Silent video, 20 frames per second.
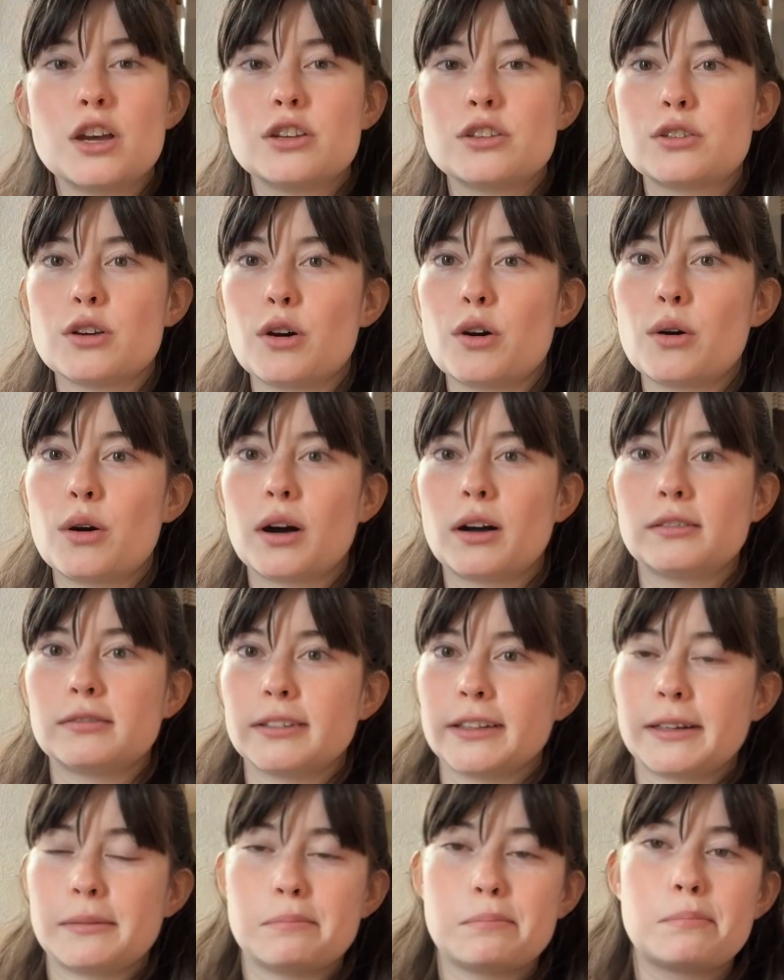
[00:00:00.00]
So
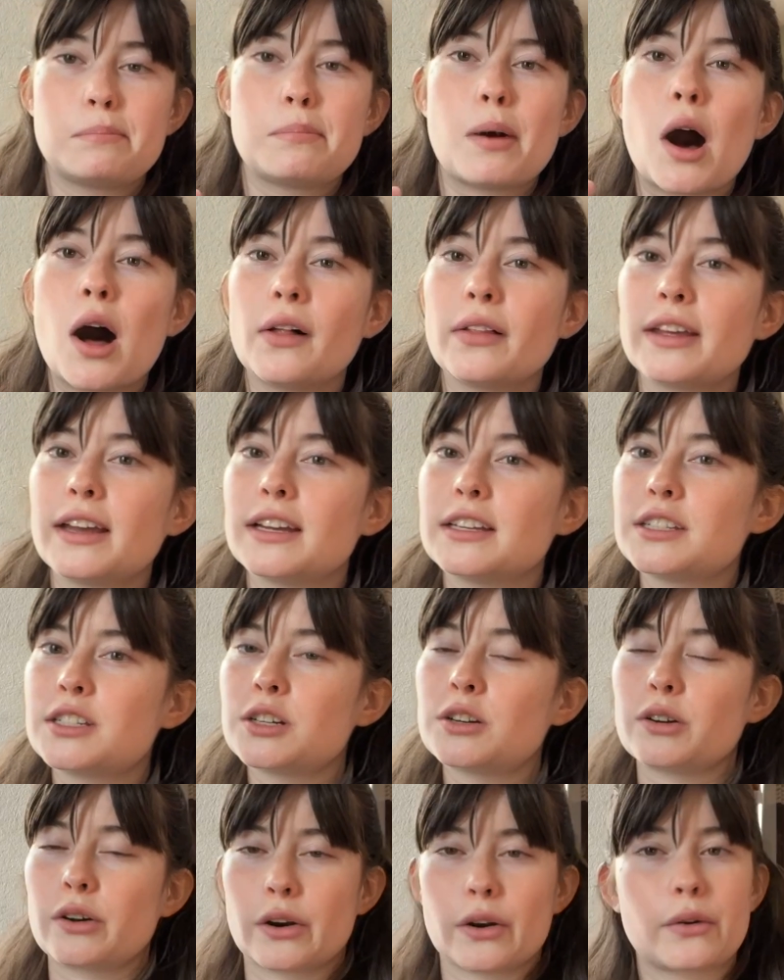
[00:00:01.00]
like polyester
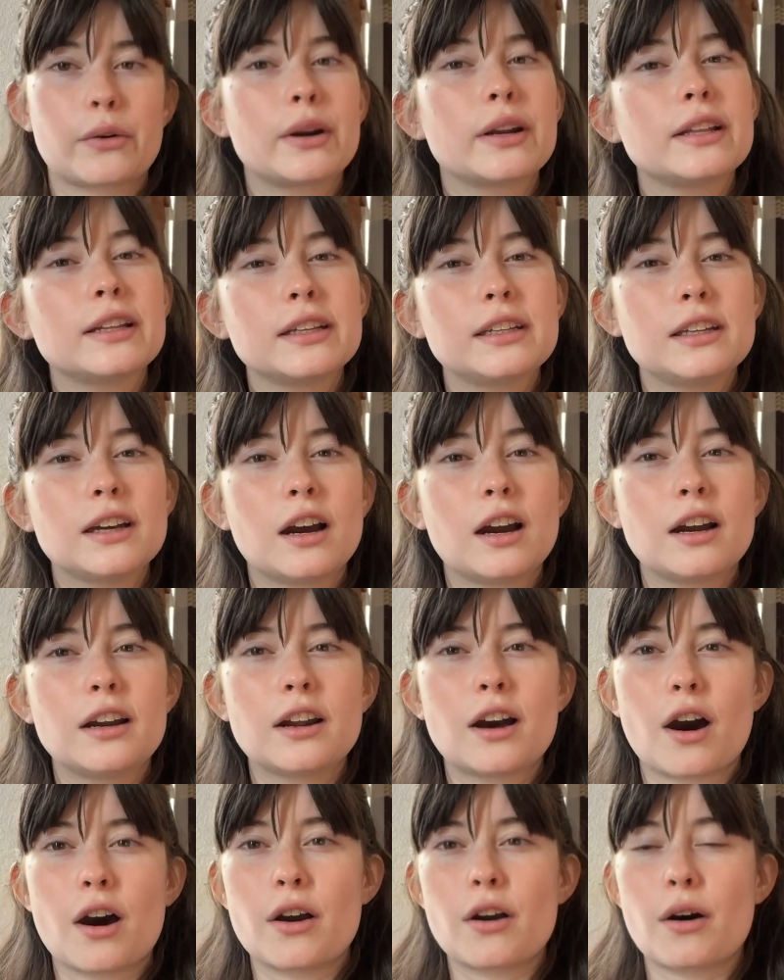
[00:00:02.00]
or acrylic yarn
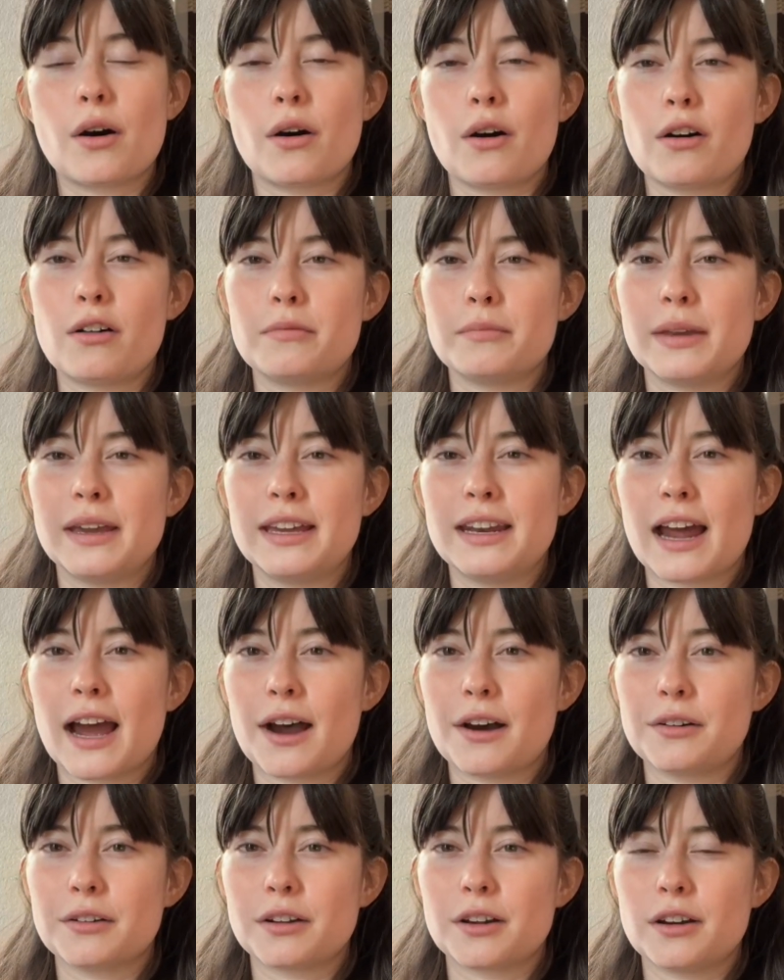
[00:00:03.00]
are all made
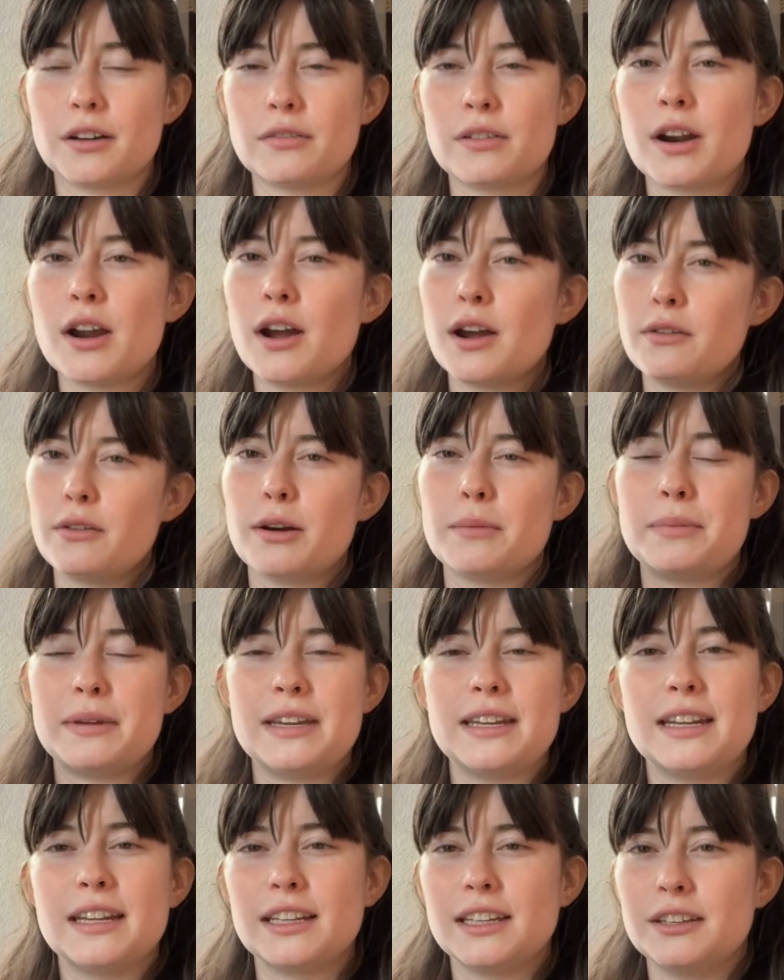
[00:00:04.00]
out of
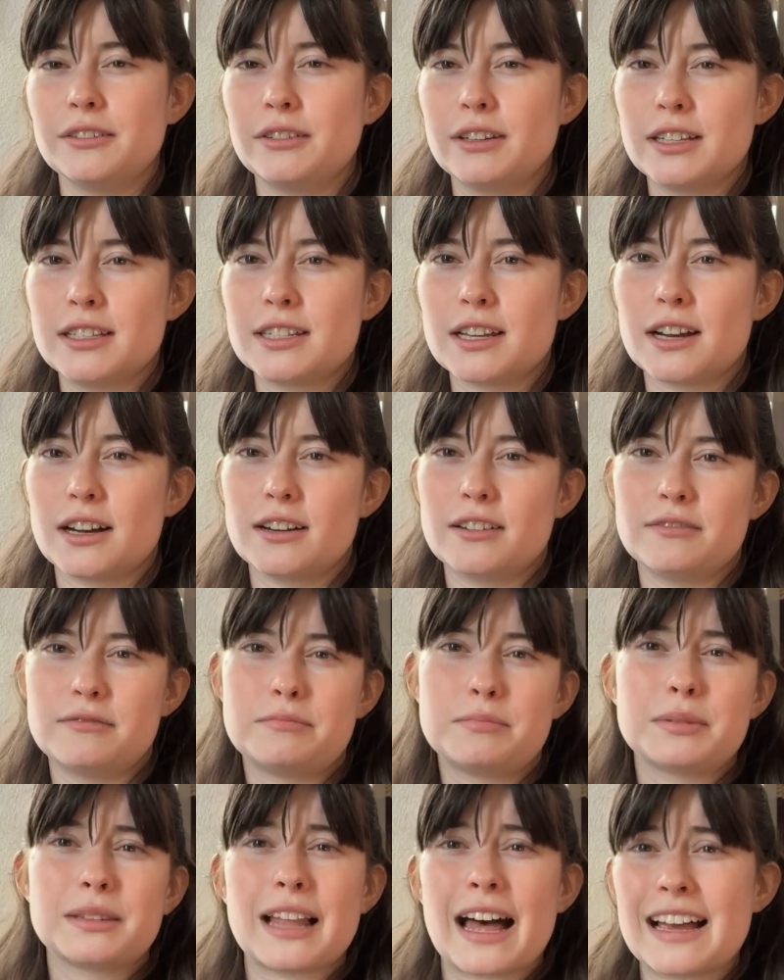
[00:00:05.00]
repeating units of
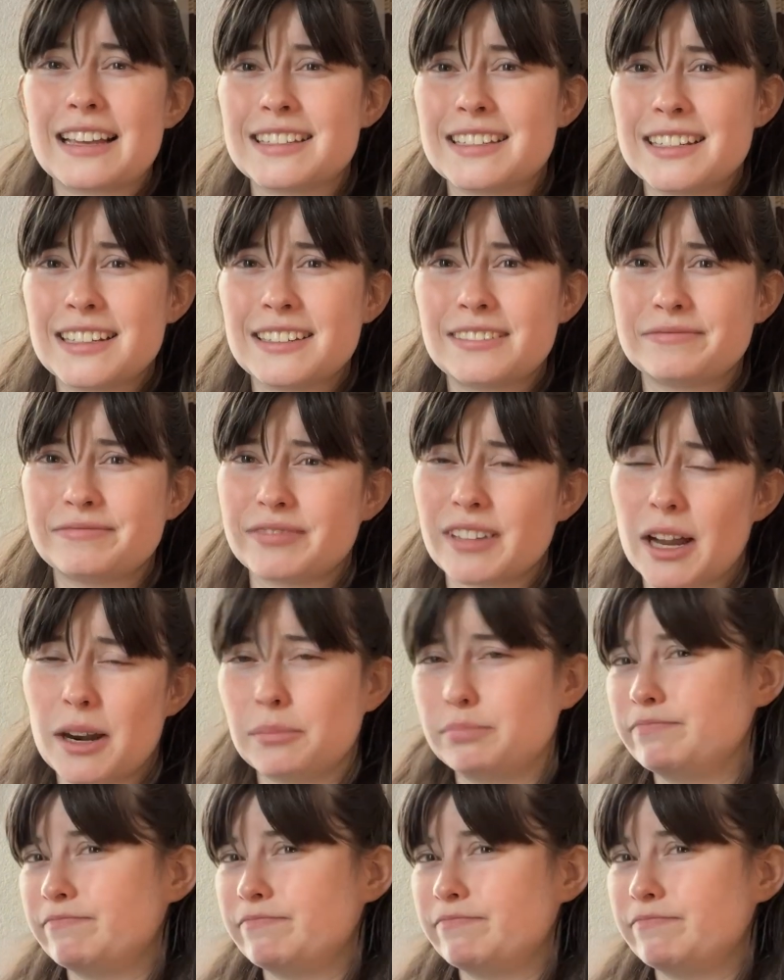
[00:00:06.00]
plastic, they're